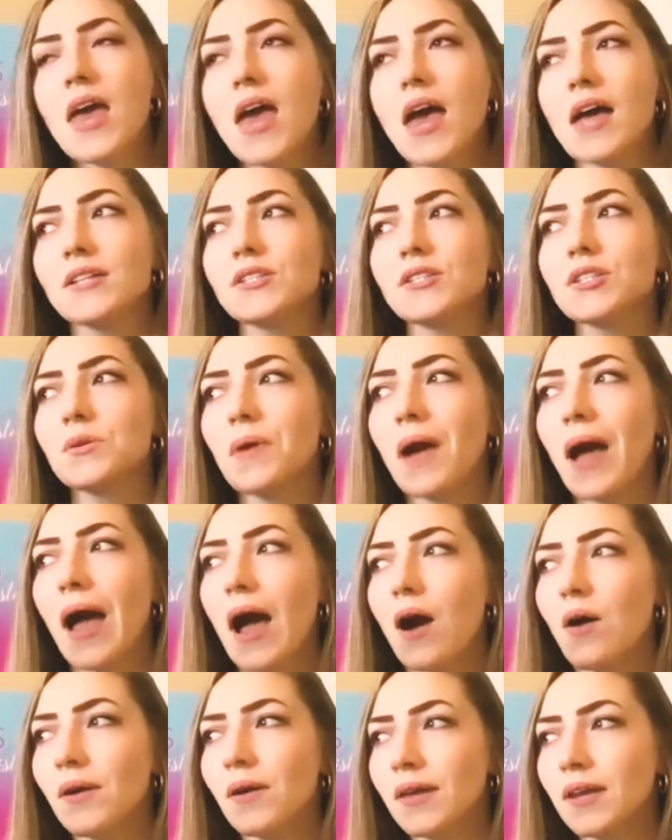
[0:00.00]
And so
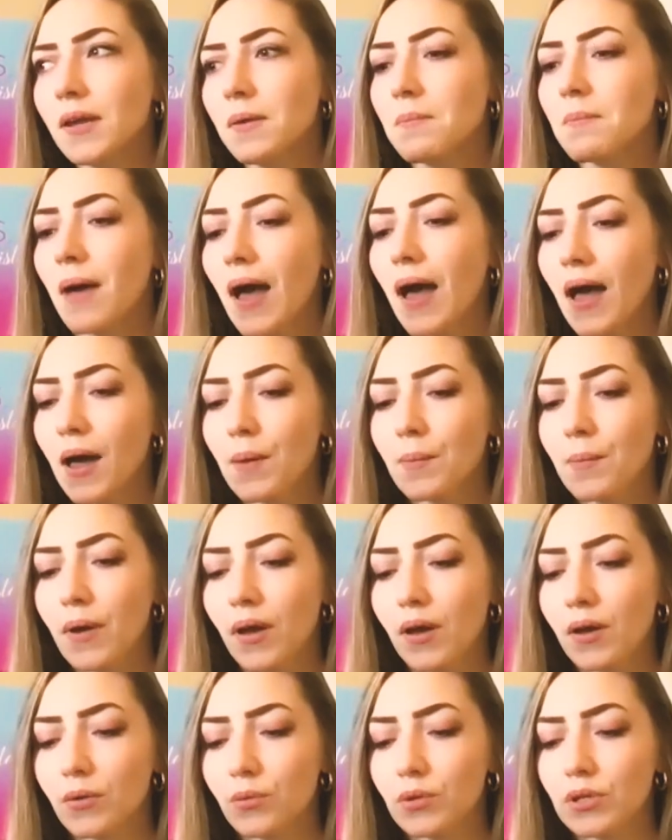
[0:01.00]
how can a mom
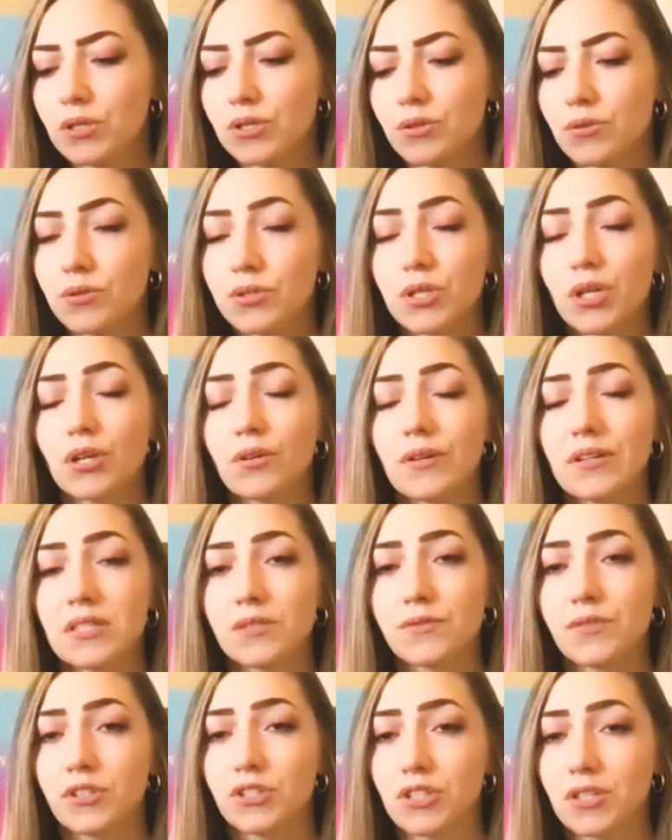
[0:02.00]
reduce her
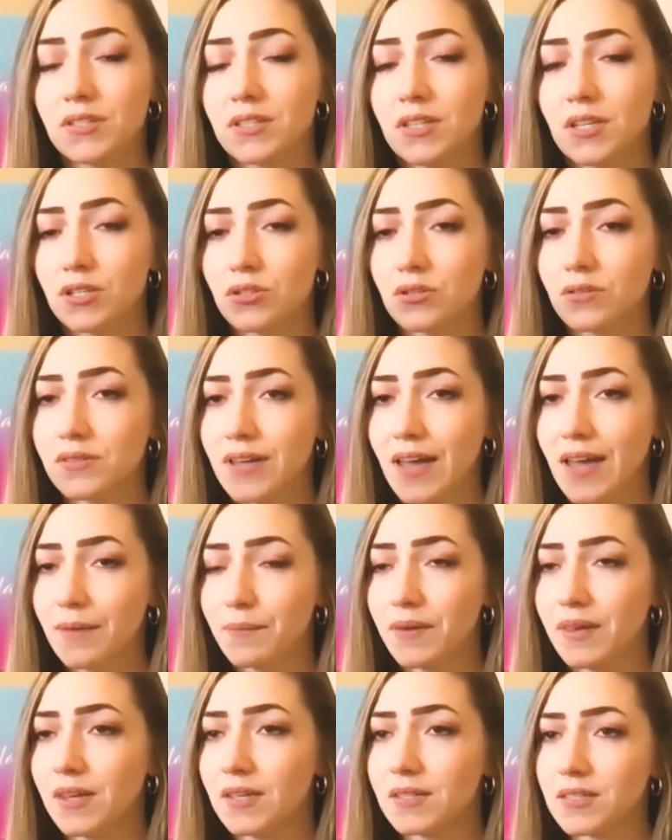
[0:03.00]
risk for gestational
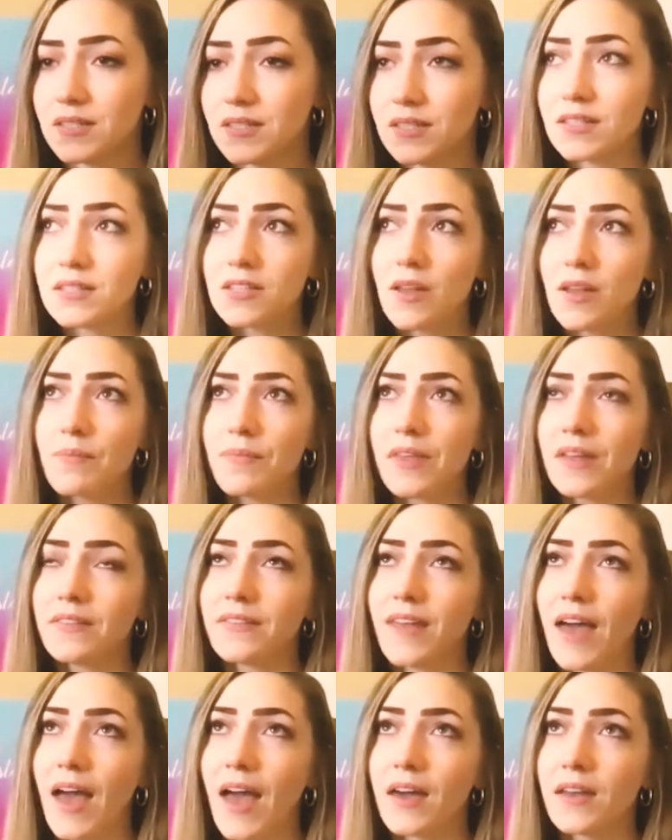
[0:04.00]
diabetes? Is this something
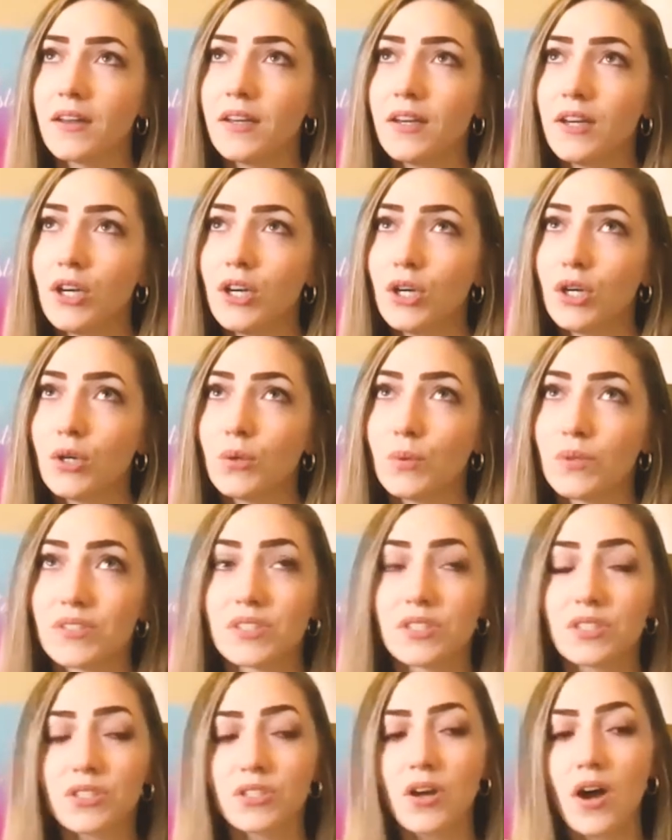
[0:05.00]
that would
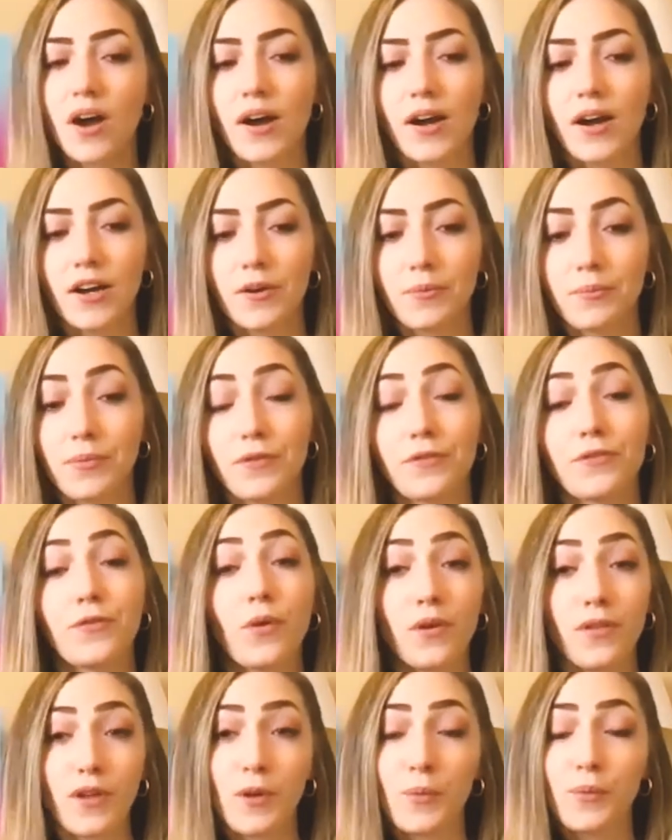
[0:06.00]
start
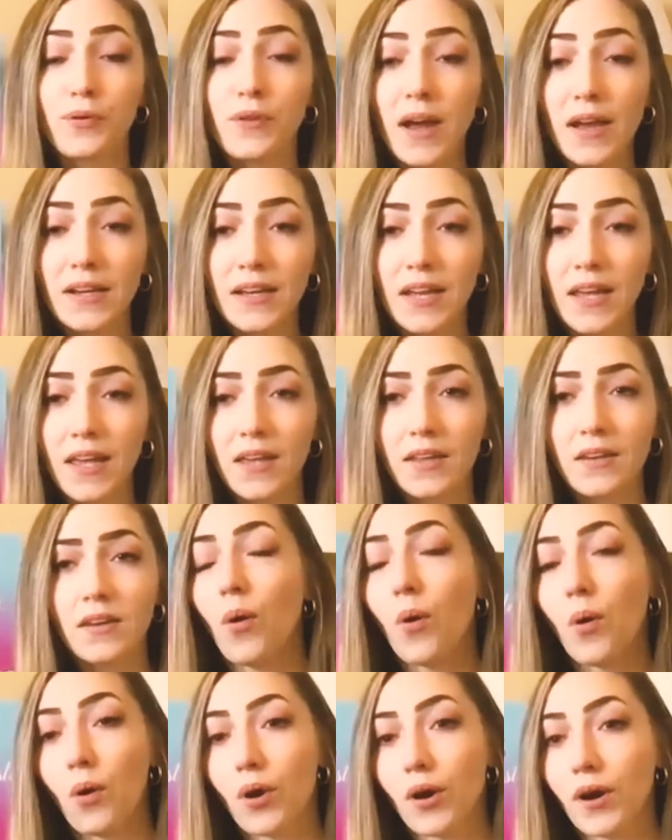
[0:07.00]
before they're pregnant
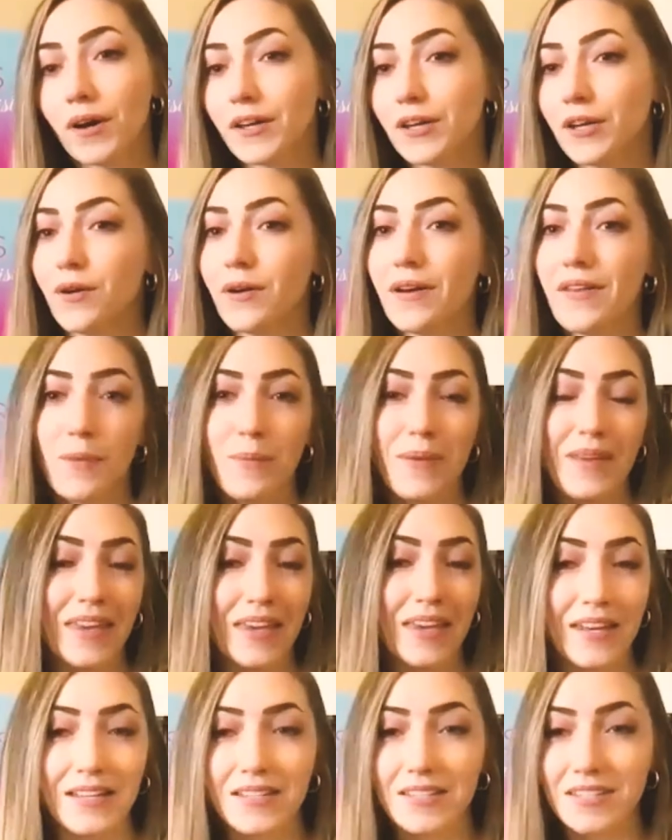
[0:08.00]
or, in the
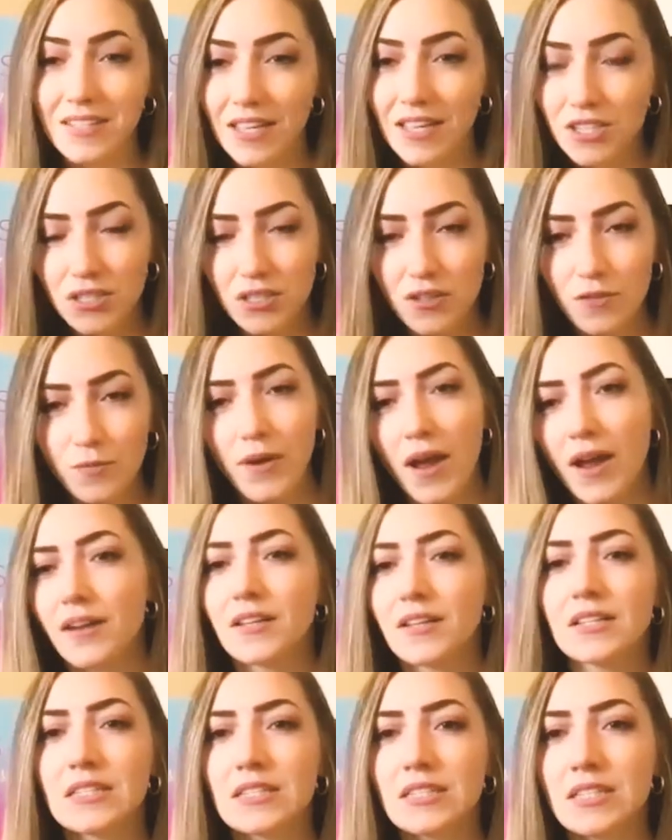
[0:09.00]
beginning stages of
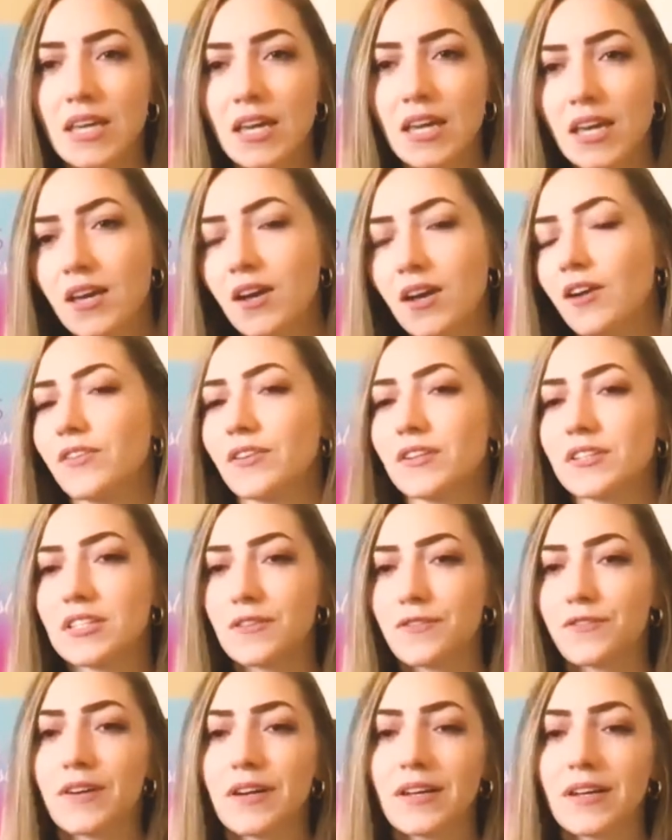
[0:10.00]
pregnancy? Are there
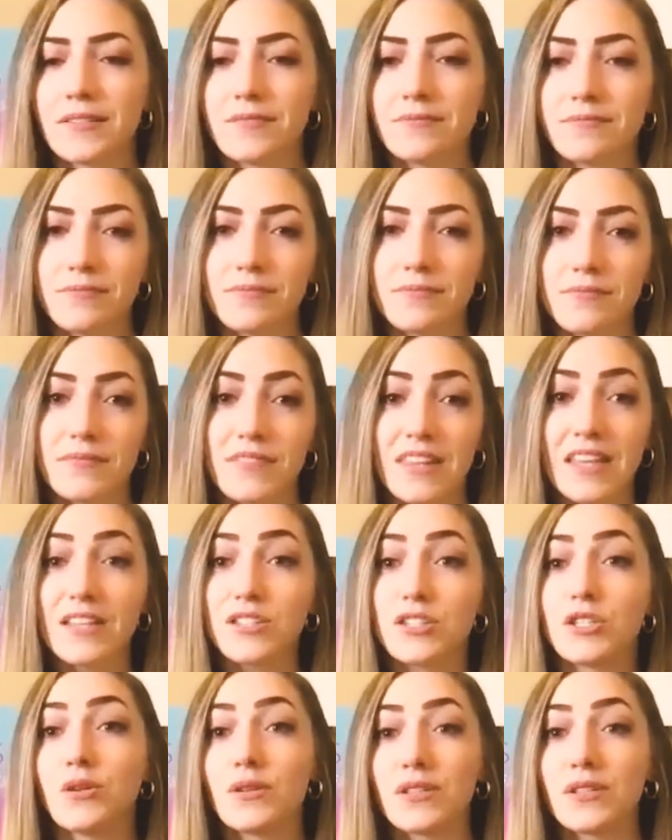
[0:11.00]
different things
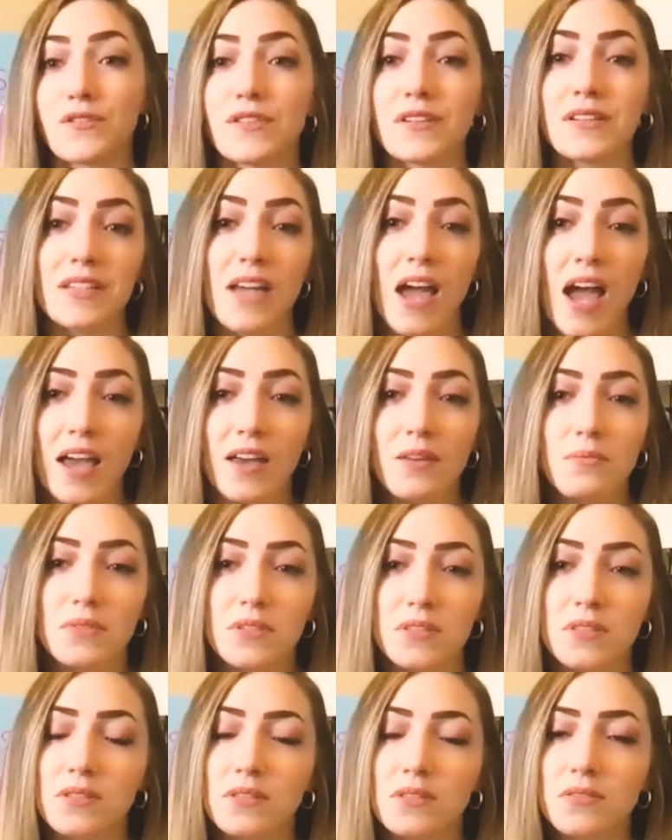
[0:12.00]
to do at different
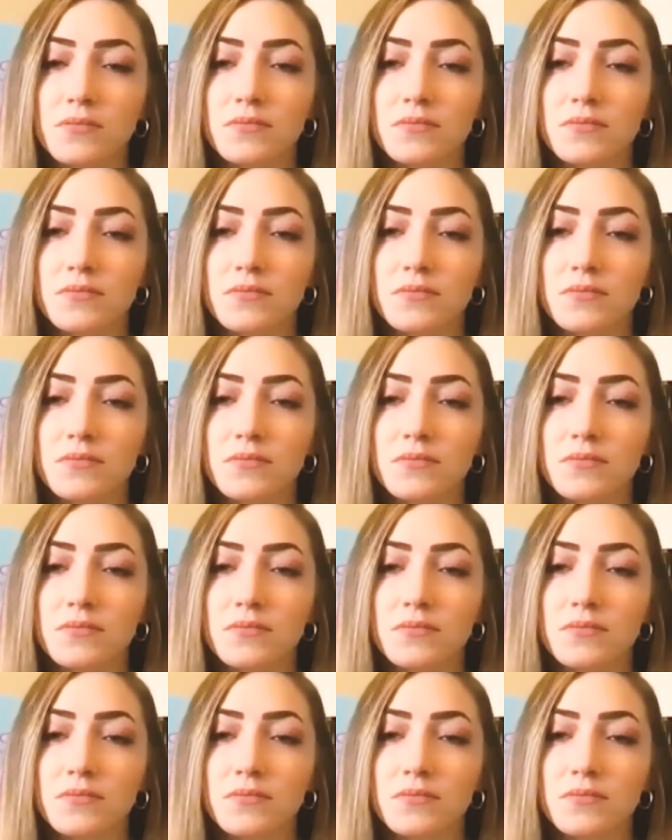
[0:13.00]
times?